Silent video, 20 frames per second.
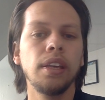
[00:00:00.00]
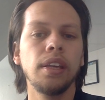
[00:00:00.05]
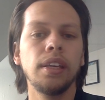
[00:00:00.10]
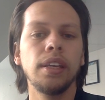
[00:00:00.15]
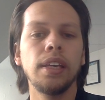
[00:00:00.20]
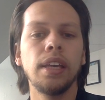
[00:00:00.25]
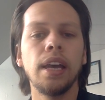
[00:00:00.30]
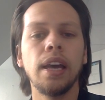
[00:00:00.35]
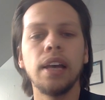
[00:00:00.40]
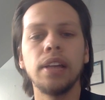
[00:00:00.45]

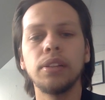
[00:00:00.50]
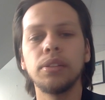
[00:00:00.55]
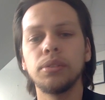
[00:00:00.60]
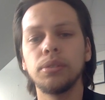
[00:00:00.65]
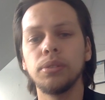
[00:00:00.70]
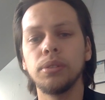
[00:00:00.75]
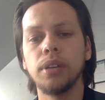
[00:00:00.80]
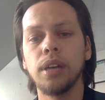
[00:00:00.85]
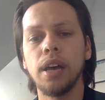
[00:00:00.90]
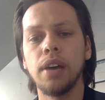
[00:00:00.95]
he had
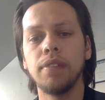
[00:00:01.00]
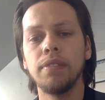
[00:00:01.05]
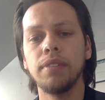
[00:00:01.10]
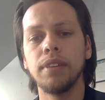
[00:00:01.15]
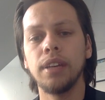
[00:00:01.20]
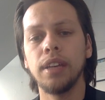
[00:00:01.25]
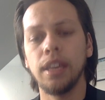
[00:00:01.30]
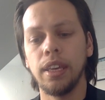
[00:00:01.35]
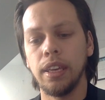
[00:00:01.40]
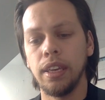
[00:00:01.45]
to have
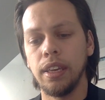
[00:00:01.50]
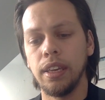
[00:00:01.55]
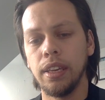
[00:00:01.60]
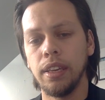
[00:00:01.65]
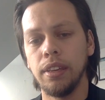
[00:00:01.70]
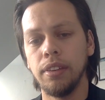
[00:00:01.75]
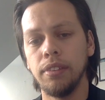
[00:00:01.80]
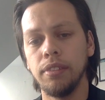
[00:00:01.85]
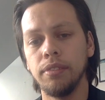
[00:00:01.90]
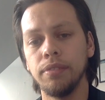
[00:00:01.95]

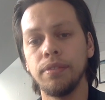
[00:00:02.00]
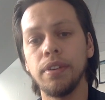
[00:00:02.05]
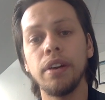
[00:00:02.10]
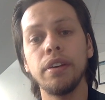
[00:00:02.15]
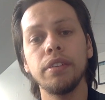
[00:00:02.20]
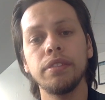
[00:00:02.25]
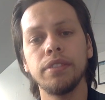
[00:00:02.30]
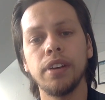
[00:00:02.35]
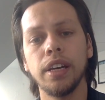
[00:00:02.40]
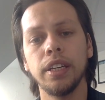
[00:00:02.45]
a
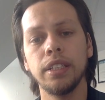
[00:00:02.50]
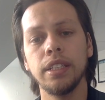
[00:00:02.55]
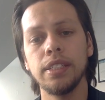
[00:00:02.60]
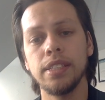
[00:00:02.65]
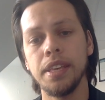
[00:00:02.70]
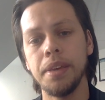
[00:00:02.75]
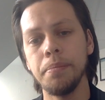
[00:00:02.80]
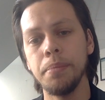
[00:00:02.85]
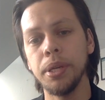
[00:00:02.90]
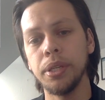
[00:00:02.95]
verify
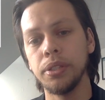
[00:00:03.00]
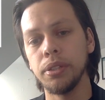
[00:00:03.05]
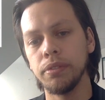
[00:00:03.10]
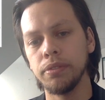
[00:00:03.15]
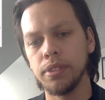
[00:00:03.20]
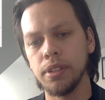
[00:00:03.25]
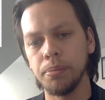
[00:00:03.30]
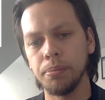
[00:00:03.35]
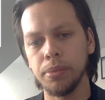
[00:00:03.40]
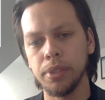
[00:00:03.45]
this image
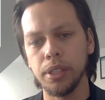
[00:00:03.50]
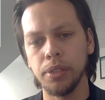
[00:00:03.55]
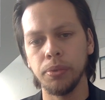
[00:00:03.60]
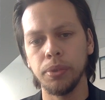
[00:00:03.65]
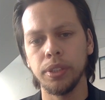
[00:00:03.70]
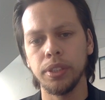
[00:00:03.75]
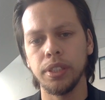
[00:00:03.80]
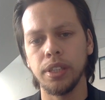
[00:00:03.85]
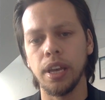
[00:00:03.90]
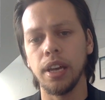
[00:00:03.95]
of something
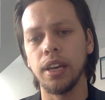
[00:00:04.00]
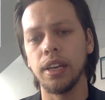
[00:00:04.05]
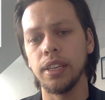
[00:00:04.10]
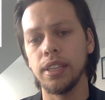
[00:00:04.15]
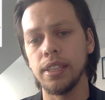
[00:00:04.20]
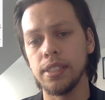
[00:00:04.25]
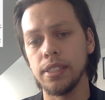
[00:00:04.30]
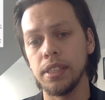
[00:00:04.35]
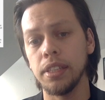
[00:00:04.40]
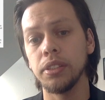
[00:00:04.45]
which
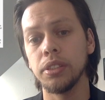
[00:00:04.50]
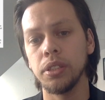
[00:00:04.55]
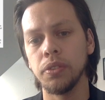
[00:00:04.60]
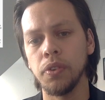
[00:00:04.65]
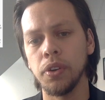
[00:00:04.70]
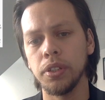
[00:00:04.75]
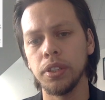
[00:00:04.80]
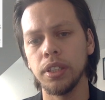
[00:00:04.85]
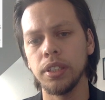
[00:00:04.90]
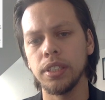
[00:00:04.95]
is
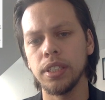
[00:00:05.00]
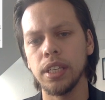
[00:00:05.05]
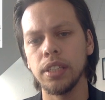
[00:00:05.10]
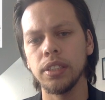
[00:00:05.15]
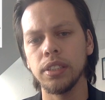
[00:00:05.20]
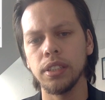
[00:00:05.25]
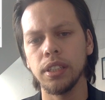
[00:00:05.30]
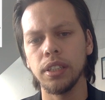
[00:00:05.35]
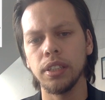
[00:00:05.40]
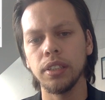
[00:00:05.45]
introverted
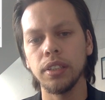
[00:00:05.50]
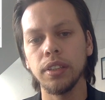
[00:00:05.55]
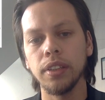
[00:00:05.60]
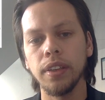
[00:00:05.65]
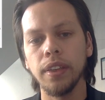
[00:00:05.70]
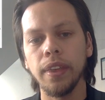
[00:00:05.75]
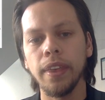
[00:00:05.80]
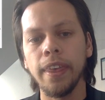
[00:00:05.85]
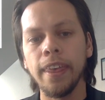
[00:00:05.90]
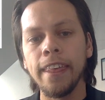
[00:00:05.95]
sensing.
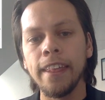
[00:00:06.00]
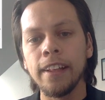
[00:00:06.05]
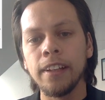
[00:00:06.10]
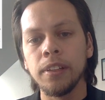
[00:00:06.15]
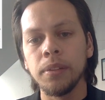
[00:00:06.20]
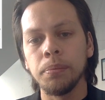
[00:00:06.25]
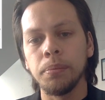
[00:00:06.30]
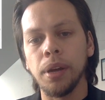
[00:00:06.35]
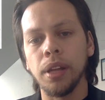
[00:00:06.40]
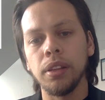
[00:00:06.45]

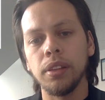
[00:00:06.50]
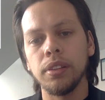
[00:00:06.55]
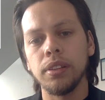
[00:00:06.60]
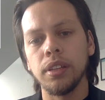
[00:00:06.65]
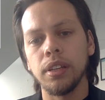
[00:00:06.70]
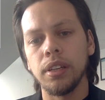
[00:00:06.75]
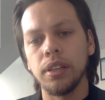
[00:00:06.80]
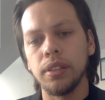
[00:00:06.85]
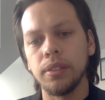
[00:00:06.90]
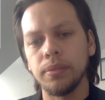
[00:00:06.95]
But
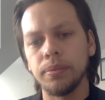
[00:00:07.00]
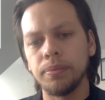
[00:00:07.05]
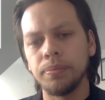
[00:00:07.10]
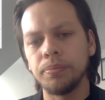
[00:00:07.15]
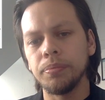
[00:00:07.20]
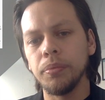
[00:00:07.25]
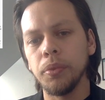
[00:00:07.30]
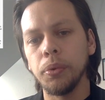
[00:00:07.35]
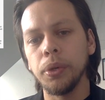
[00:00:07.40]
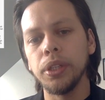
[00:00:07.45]

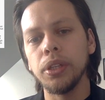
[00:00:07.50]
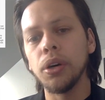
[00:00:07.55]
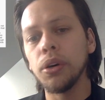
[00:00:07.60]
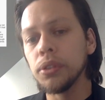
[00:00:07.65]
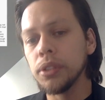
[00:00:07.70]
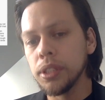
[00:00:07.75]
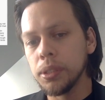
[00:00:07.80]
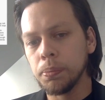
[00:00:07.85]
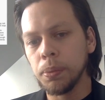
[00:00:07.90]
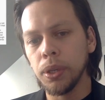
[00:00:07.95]
we know
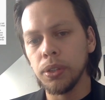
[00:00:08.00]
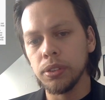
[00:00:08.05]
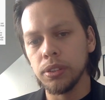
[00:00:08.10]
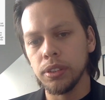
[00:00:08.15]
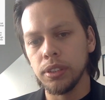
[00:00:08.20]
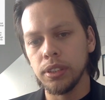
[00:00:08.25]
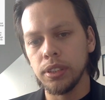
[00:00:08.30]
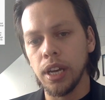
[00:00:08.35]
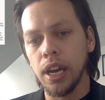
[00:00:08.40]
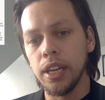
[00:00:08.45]
this
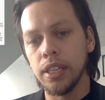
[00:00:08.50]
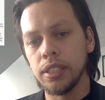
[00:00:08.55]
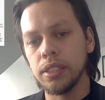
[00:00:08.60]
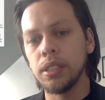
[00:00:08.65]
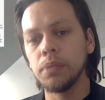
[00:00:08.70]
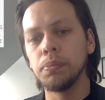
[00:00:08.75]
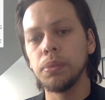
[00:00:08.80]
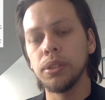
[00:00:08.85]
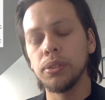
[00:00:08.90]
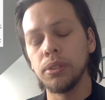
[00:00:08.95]
person is
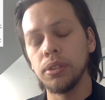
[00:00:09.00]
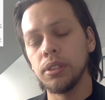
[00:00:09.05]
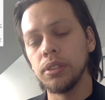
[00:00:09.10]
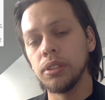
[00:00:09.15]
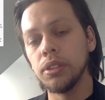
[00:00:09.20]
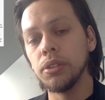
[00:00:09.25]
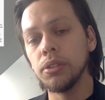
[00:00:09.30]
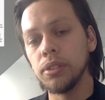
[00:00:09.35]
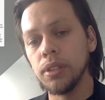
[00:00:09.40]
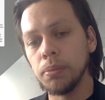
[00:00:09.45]
ISTP, so
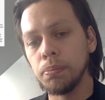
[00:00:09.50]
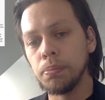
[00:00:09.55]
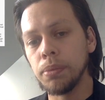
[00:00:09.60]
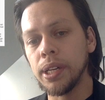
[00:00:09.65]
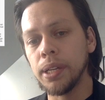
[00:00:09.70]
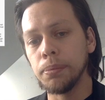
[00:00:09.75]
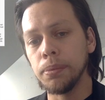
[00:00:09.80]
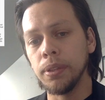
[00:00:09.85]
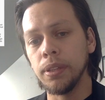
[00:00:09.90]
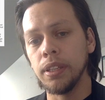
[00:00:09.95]
he's using
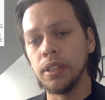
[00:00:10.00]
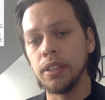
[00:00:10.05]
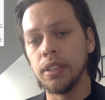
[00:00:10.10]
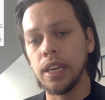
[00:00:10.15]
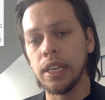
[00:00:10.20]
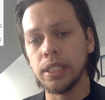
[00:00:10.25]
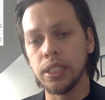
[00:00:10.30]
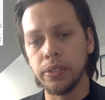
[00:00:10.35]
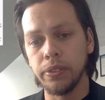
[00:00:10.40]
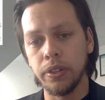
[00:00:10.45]
primarily
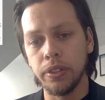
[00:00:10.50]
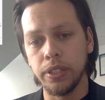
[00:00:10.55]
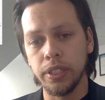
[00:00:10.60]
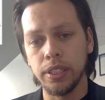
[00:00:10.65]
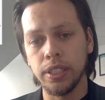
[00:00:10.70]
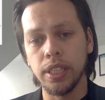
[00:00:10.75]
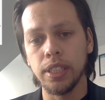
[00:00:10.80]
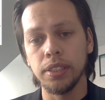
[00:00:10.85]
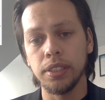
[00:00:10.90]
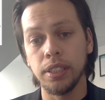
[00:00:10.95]
extroverted
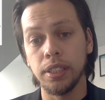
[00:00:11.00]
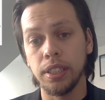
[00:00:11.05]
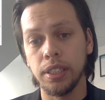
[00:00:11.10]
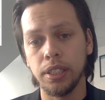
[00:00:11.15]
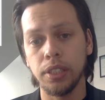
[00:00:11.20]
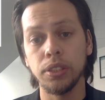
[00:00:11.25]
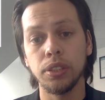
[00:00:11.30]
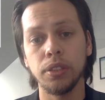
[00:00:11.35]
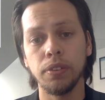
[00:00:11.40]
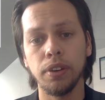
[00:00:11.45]
sensing and
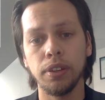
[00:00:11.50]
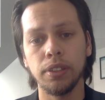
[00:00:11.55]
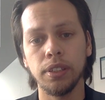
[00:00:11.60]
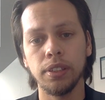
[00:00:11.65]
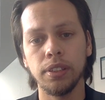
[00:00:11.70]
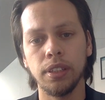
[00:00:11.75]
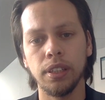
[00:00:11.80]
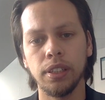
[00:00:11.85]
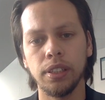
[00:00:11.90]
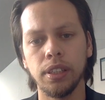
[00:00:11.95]

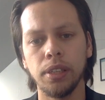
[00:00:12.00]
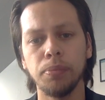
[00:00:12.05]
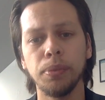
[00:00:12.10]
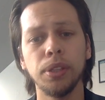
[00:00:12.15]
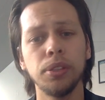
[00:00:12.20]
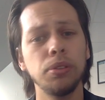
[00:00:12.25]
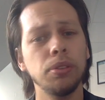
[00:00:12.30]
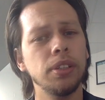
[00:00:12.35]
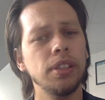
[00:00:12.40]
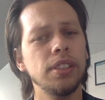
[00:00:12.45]
introverted thinking.
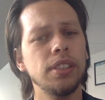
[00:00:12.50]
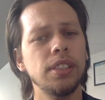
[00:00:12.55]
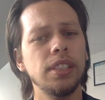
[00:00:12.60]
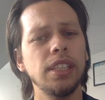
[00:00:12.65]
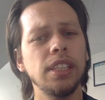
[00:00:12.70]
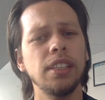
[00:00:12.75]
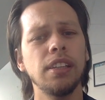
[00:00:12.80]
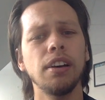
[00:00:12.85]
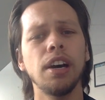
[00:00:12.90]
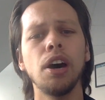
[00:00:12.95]
But you can
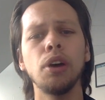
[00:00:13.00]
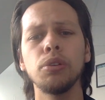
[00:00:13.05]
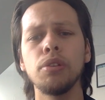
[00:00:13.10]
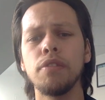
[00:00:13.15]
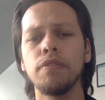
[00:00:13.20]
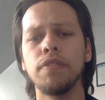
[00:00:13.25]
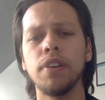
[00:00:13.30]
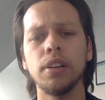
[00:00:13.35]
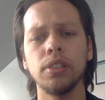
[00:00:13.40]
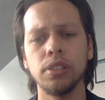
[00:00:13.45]
see how the
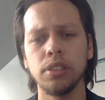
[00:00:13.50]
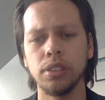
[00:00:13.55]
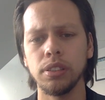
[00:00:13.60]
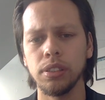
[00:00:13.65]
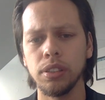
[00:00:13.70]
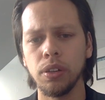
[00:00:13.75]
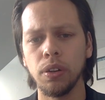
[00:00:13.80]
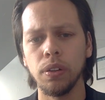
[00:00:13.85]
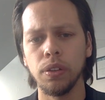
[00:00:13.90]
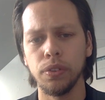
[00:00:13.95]
function
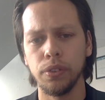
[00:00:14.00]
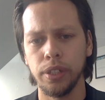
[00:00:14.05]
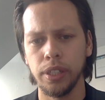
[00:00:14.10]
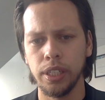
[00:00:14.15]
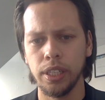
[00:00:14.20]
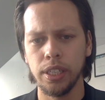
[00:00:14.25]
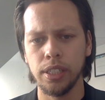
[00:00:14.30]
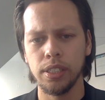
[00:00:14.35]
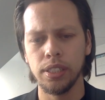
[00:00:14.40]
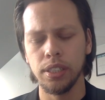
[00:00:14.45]
coloring
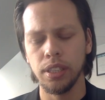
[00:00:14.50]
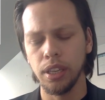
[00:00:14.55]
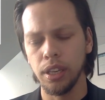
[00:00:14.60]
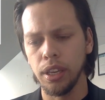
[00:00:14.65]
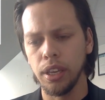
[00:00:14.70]
his